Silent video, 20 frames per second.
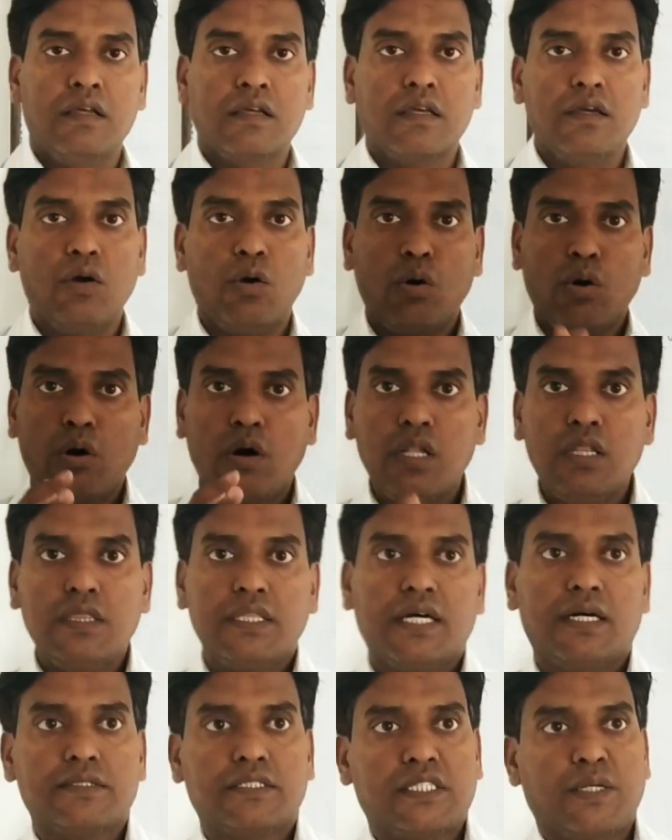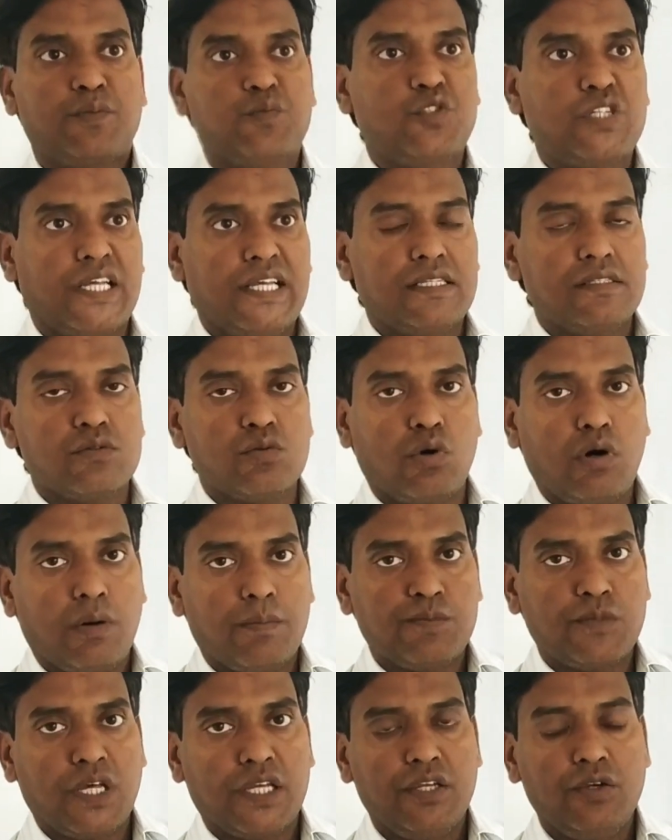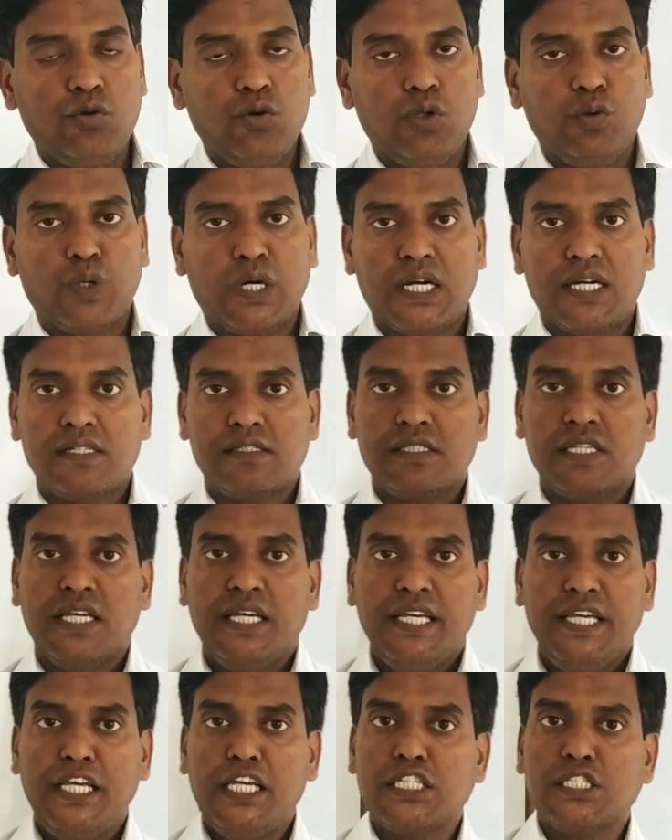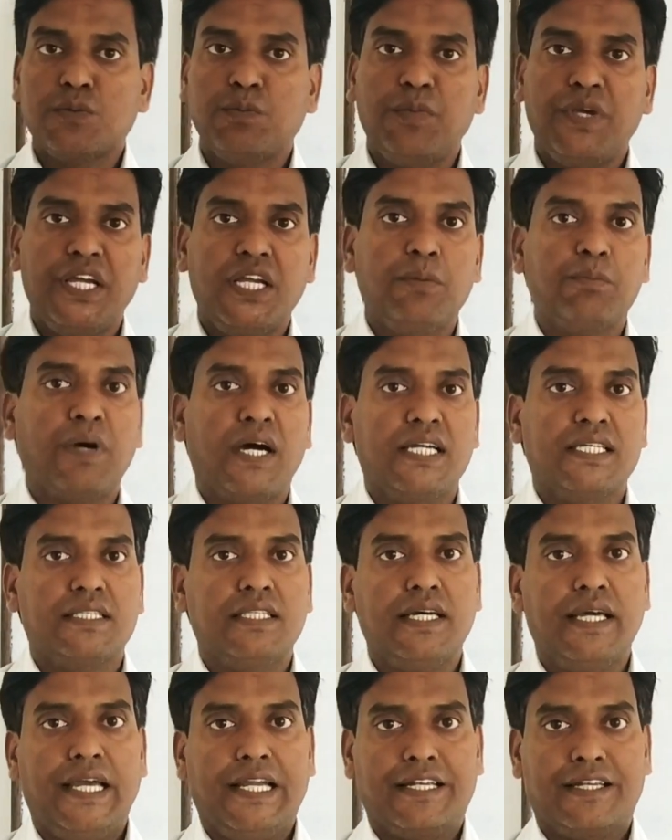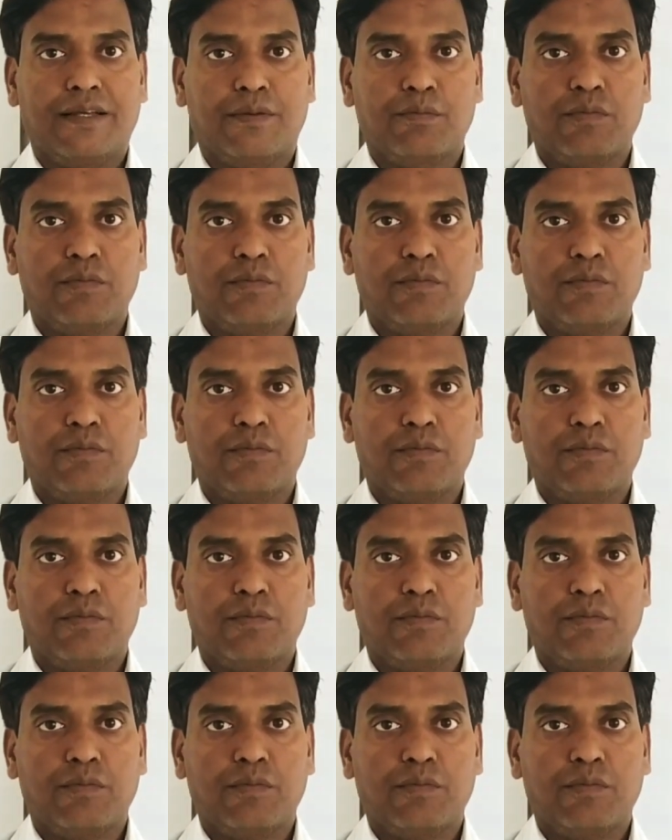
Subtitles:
all the substance of the universe is made by the atom,